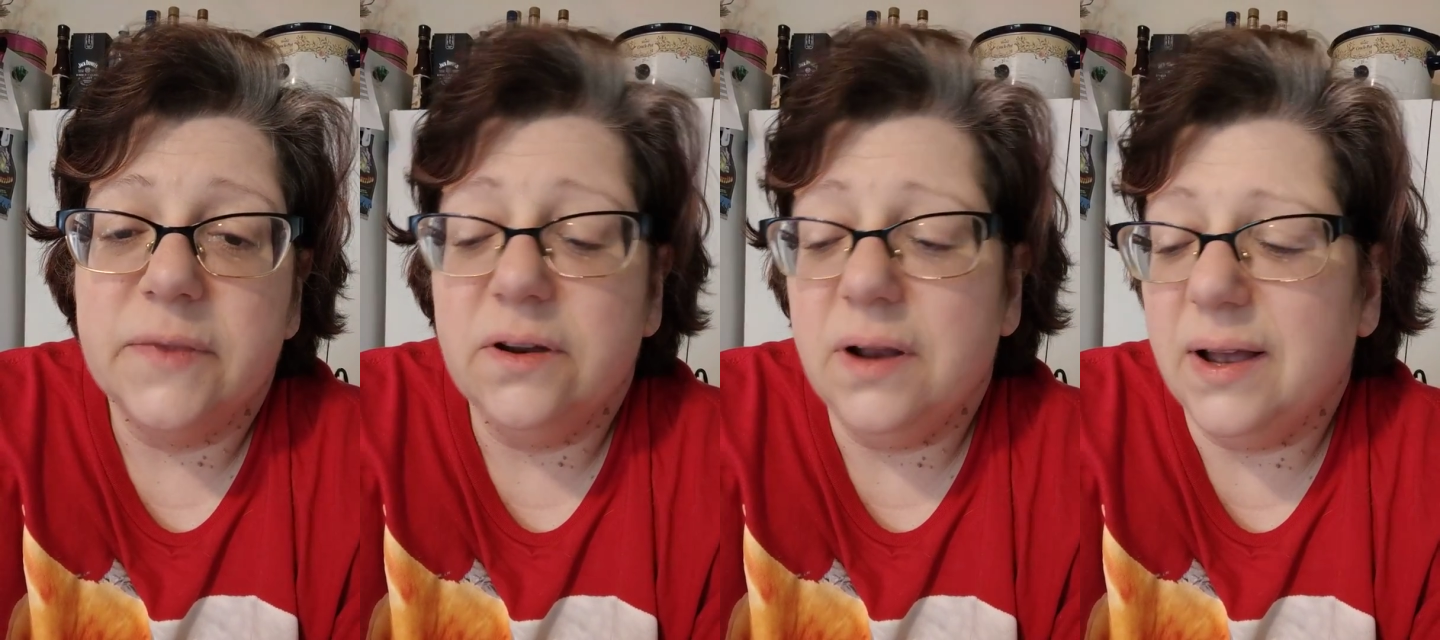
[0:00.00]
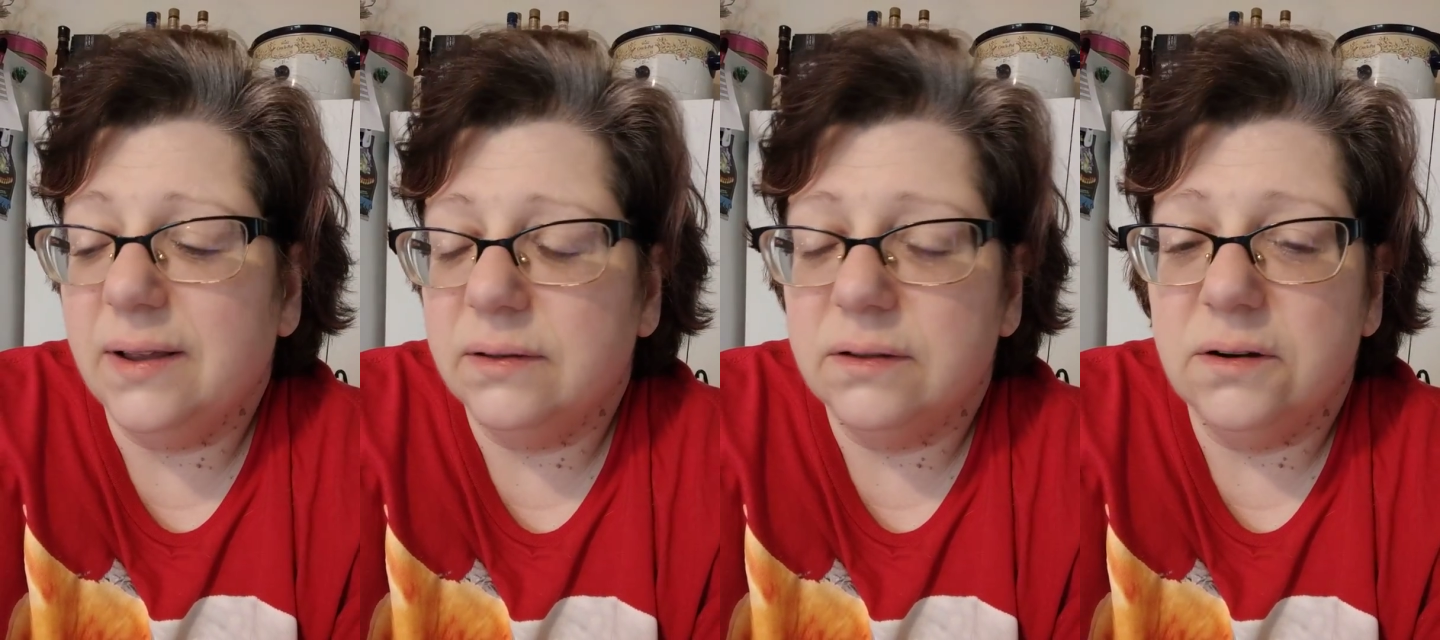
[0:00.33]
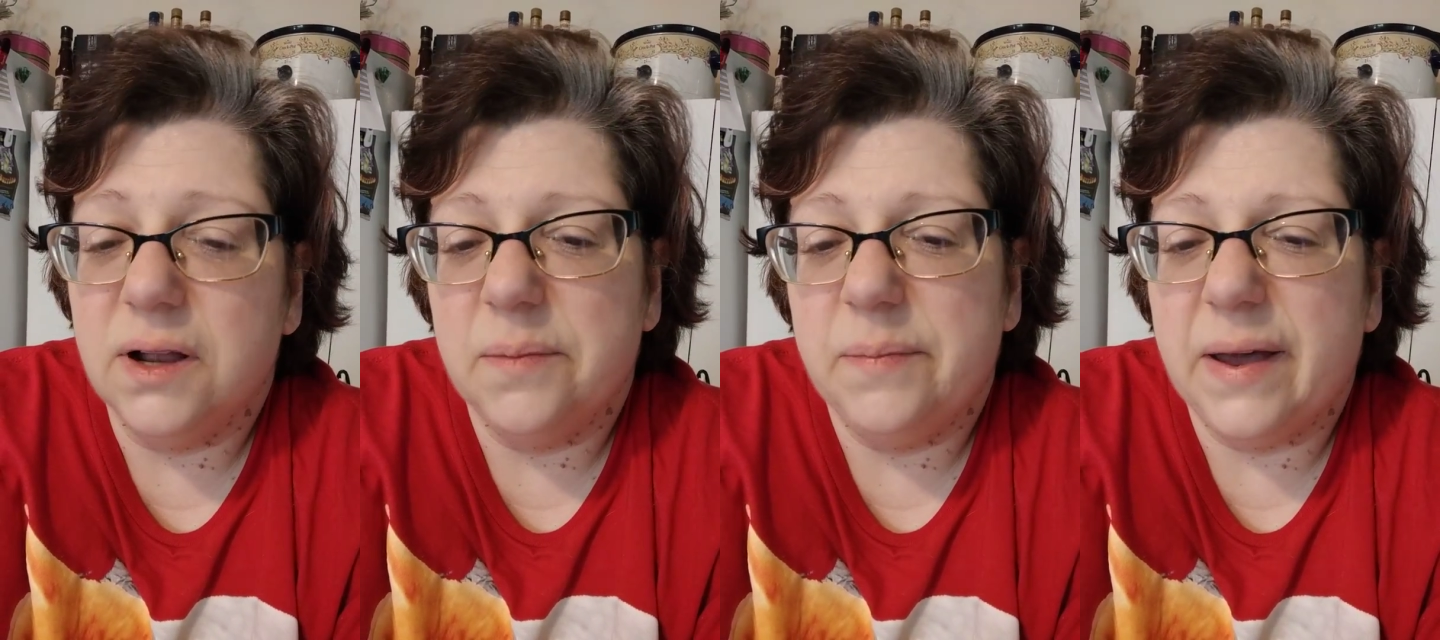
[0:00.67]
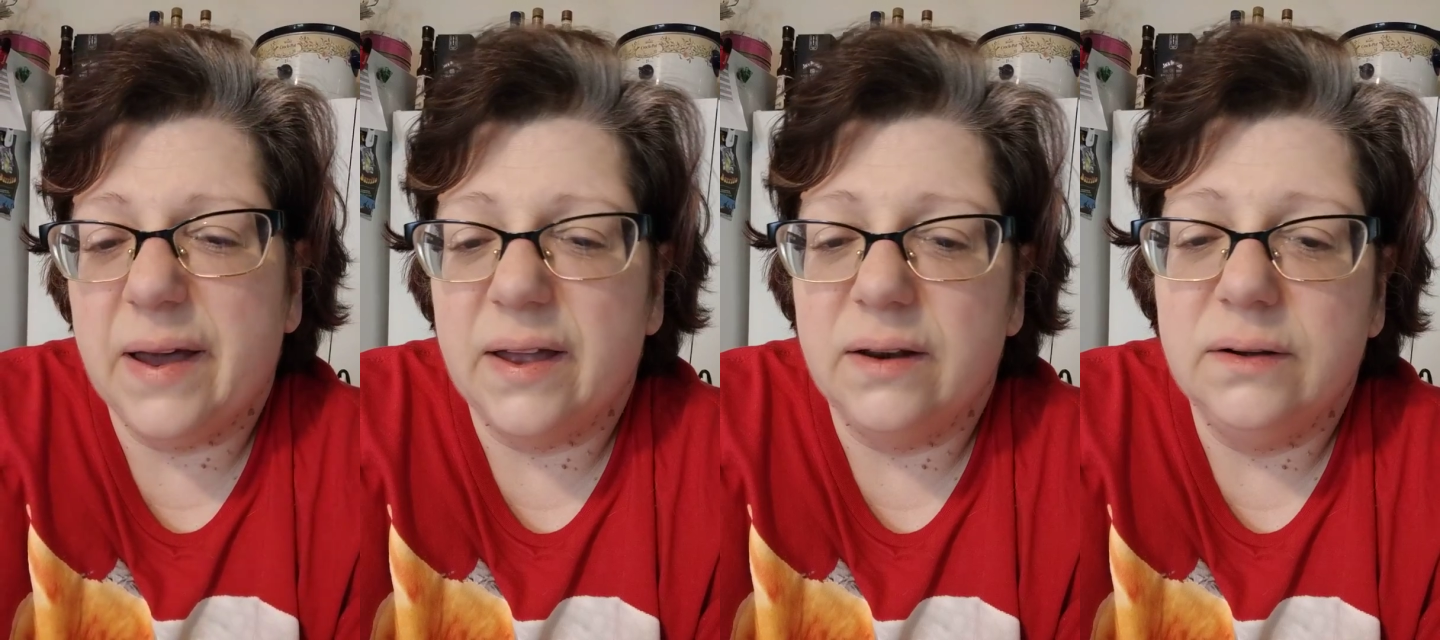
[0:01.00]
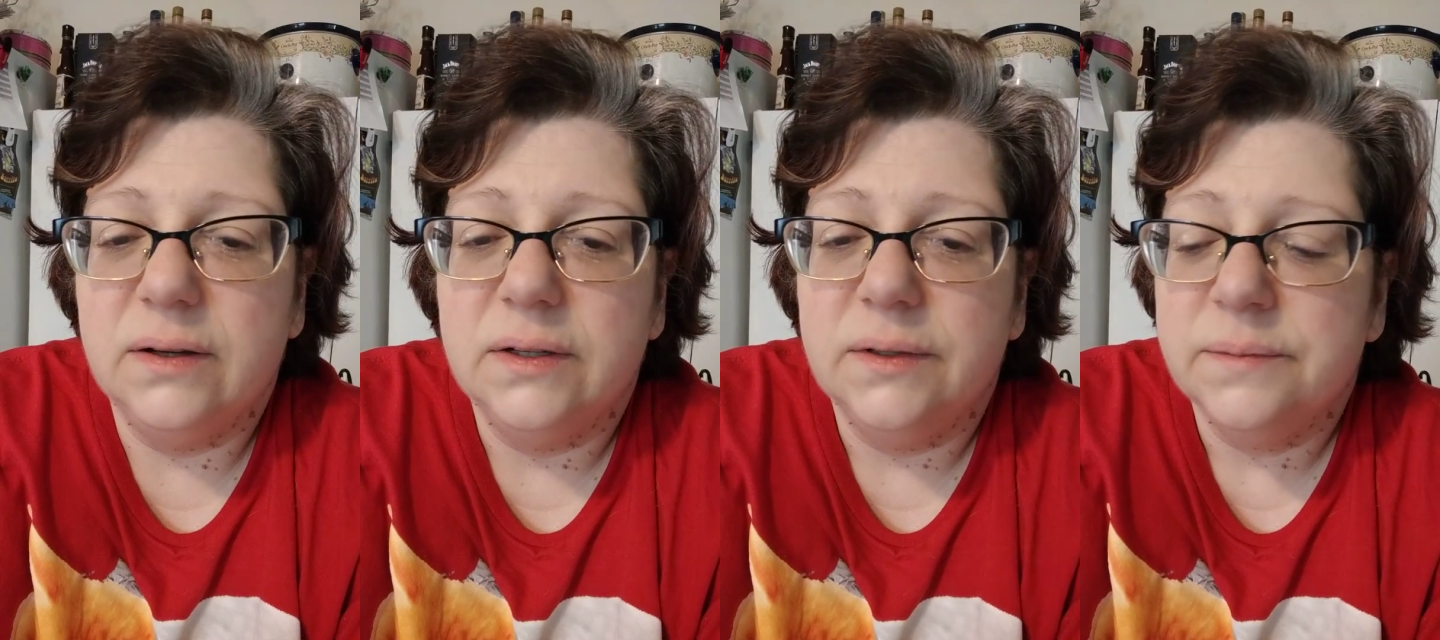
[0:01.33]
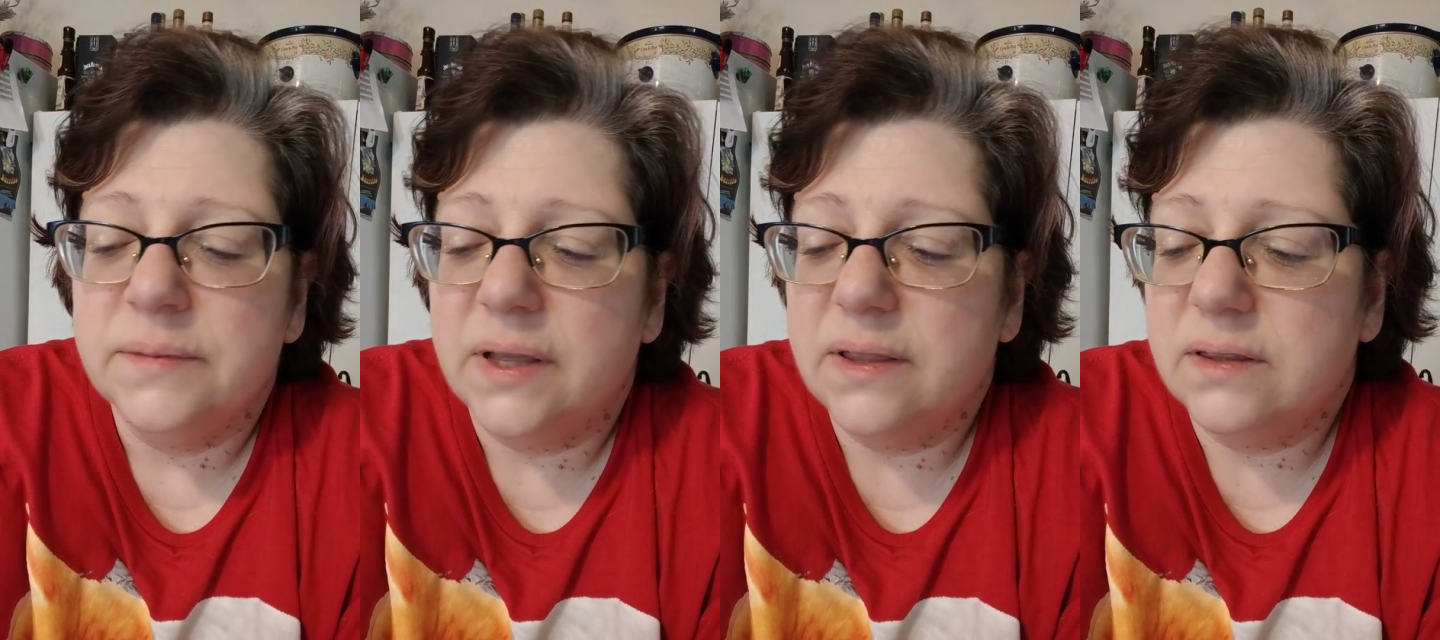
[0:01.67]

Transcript: they're not bad. I